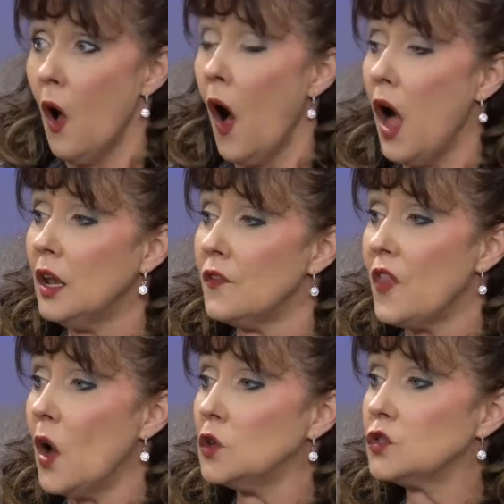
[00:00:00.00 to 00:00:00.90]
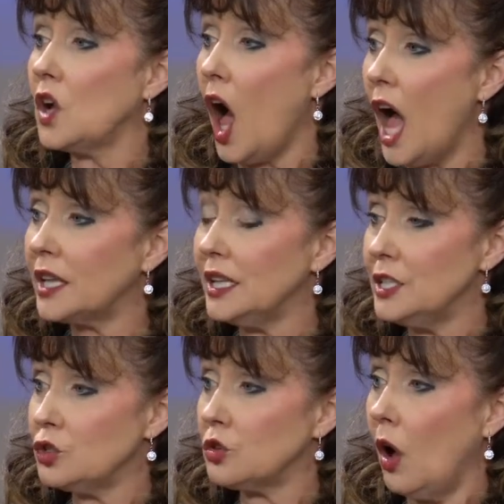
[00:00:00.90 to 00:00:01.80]
all of those godly
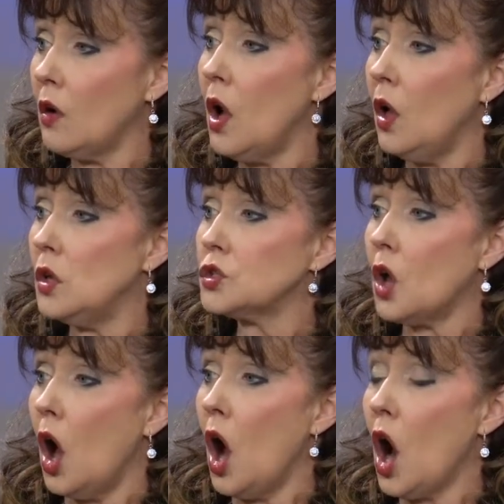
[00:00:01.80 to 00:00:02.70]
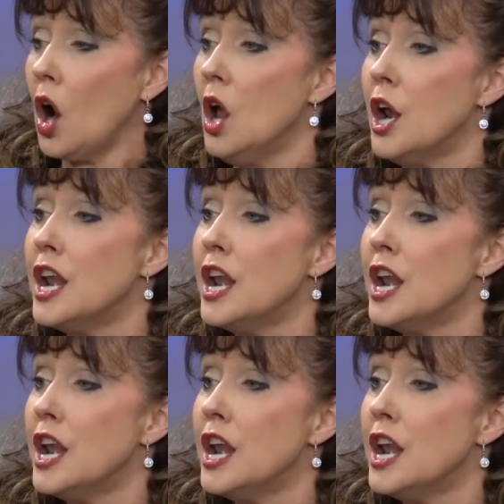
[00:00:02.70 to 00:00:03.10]
strongholds are